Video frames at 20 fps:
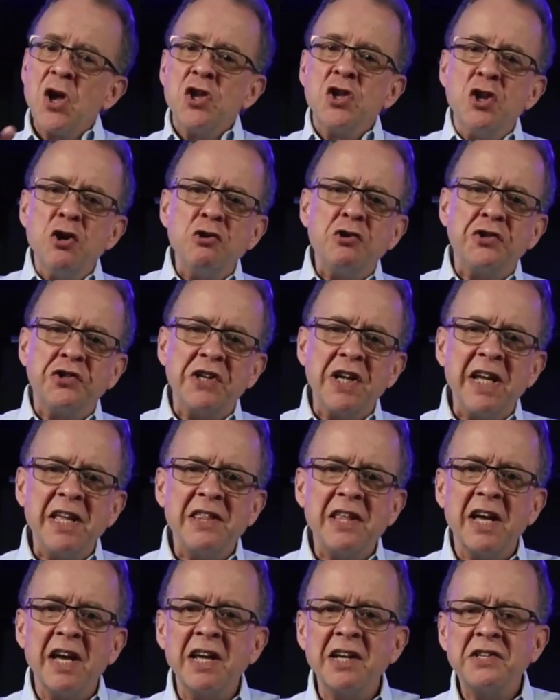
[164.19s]
You see
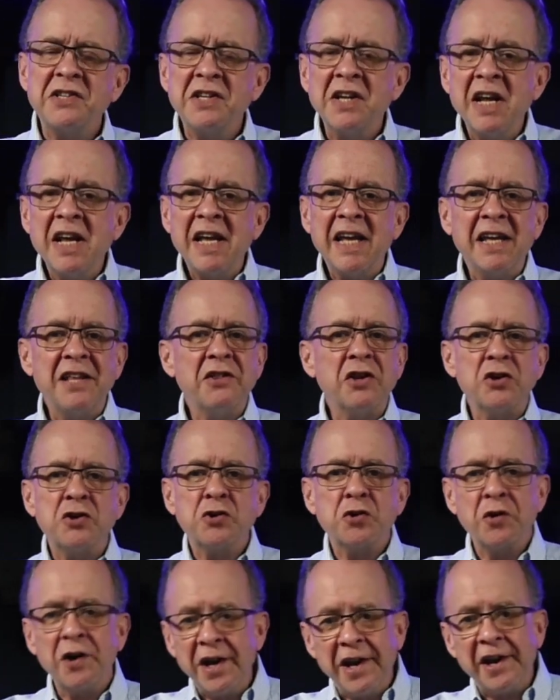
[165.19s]
this in the
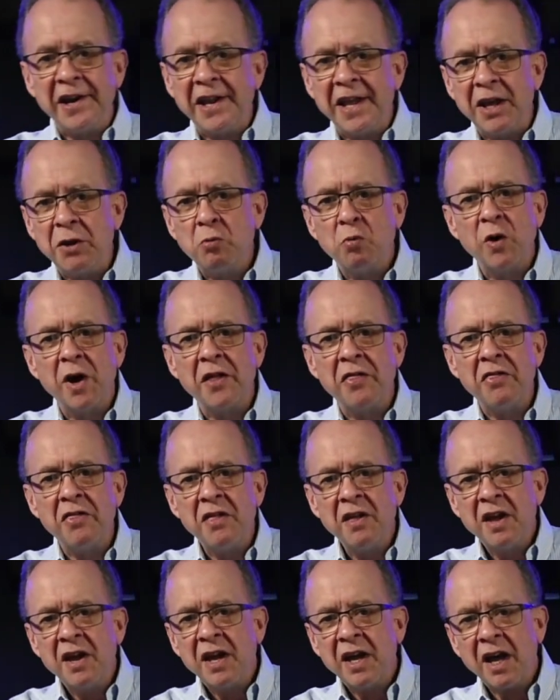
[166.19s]
Trinity when
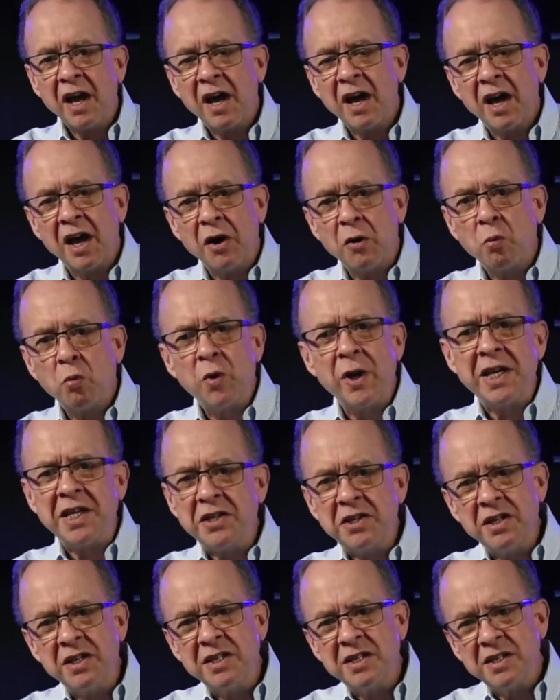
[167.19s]
uh,
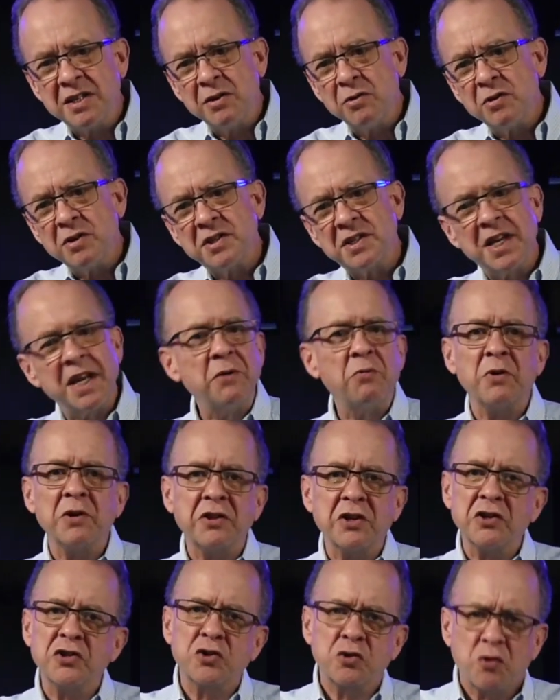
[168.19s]
we see
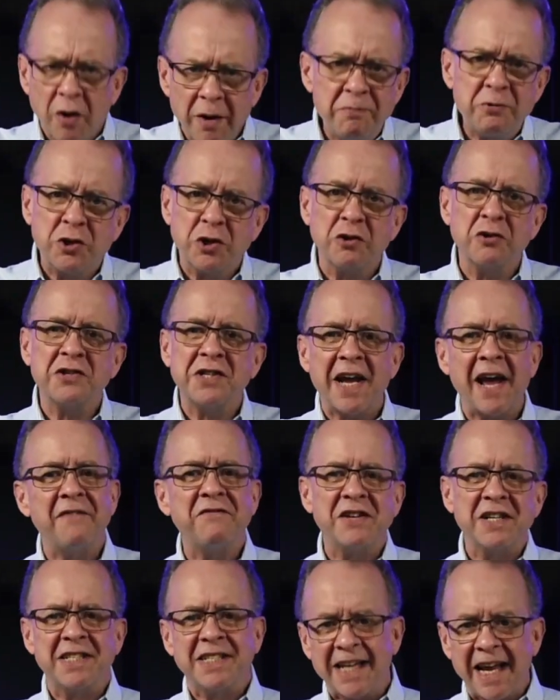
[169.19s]
what the scriptures
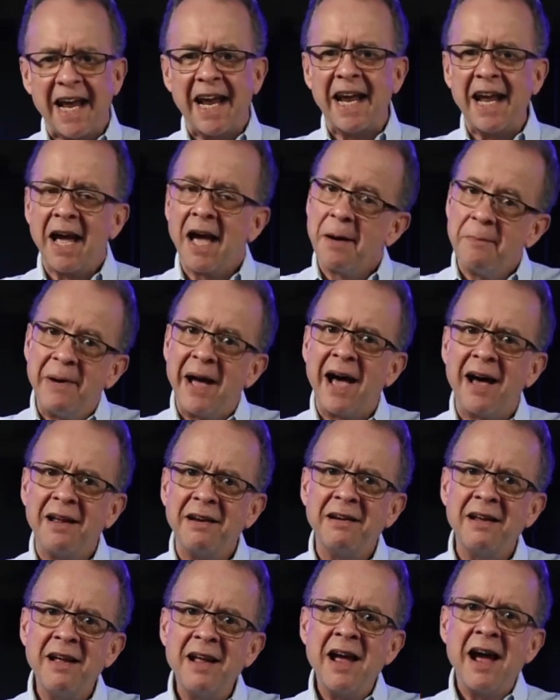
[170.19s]
have to say
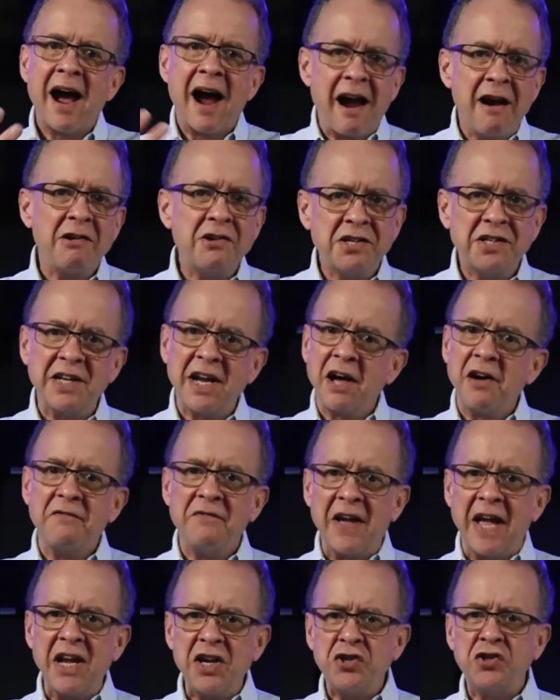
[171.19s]
about our
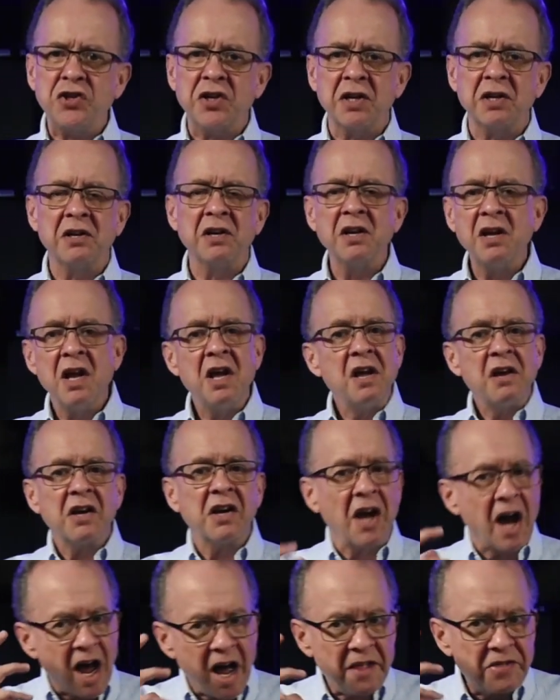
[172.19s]
salvation.
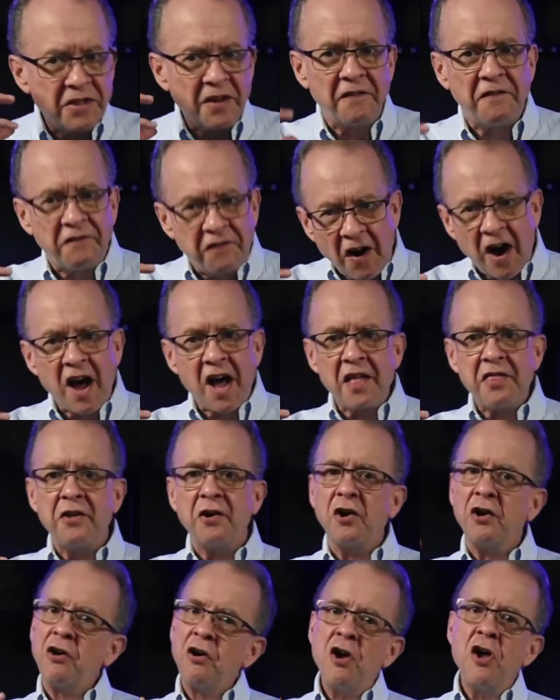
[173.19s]
God the
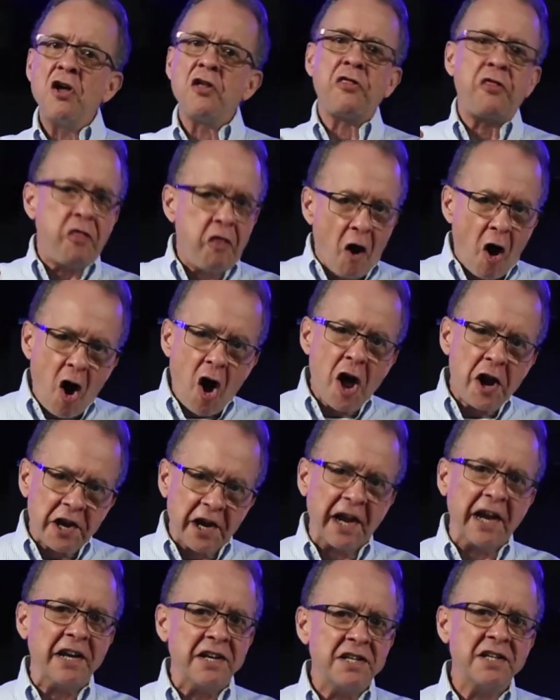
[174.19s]
Father thought
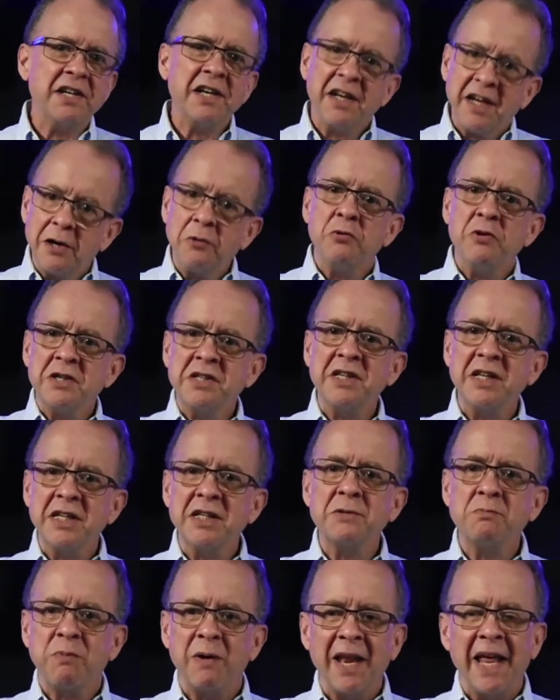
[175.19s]
it. It was
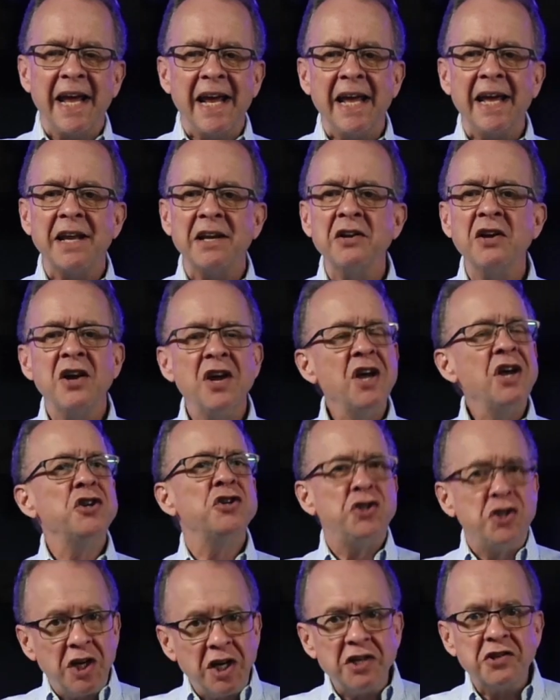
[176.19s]
his plan.
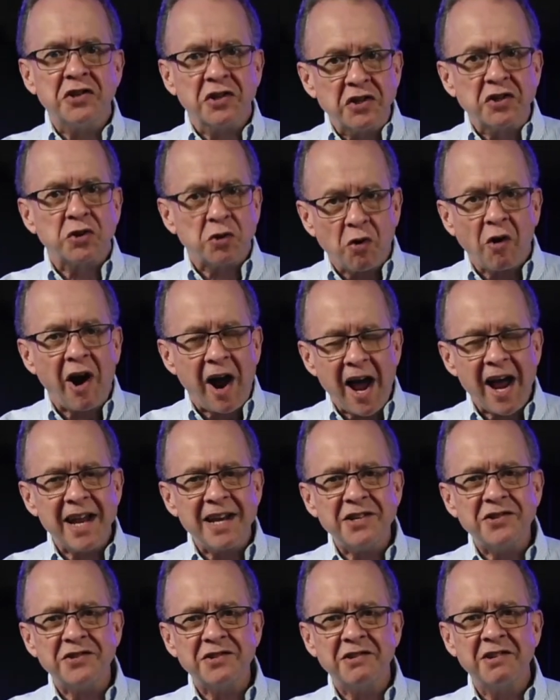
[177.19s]
Jesus
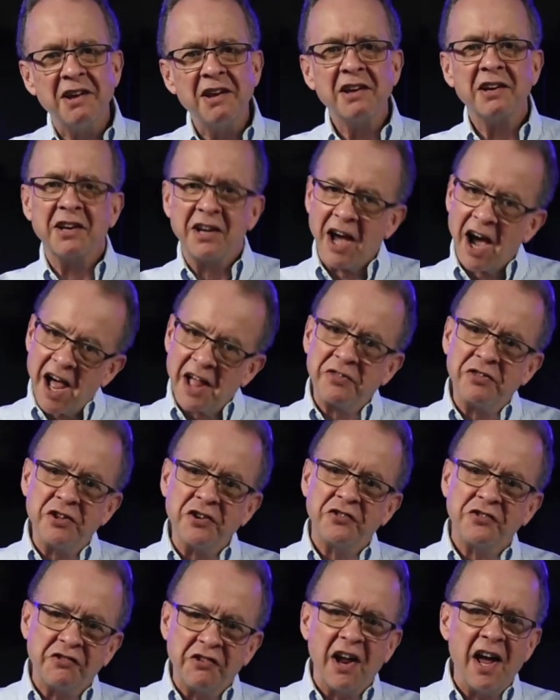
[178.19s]
Christ, God
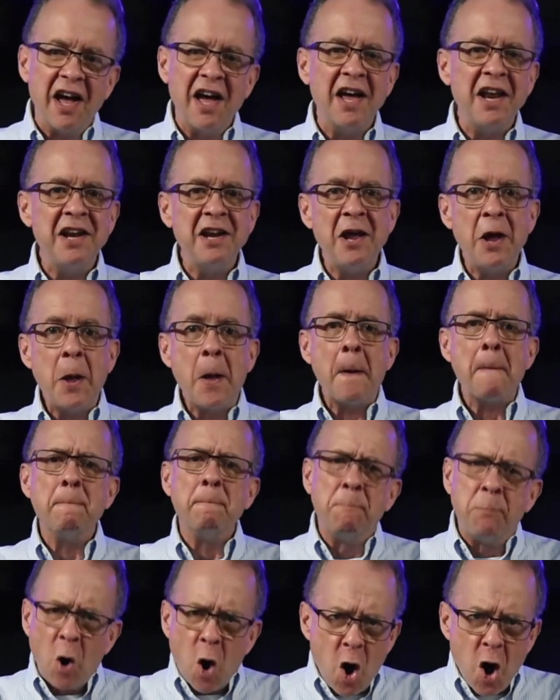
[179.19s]
the Son,
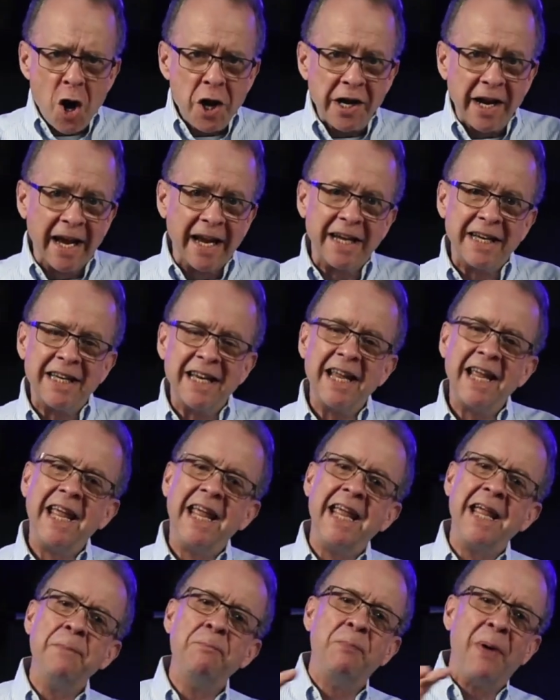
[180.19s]
bought it.
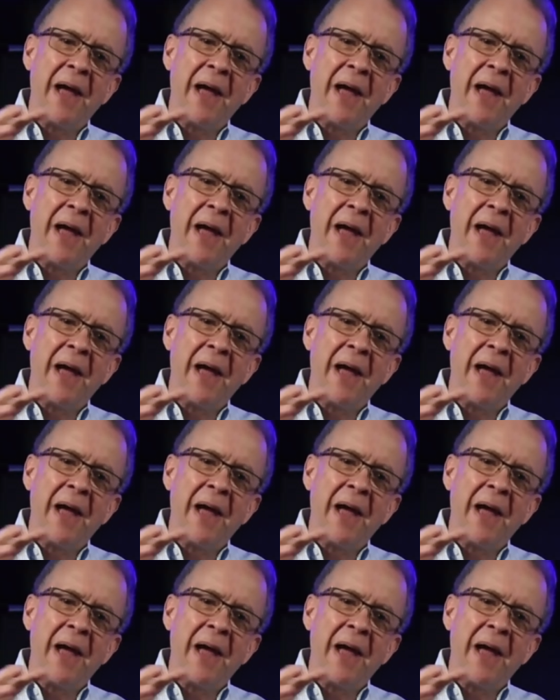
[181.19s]
He